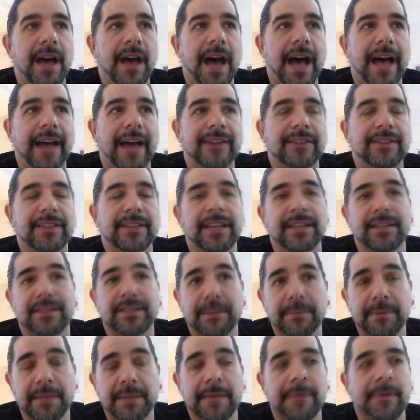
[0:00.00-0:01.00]
as
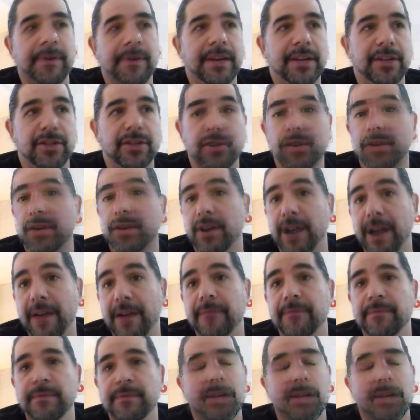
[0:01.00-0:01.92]
some of them are injured or have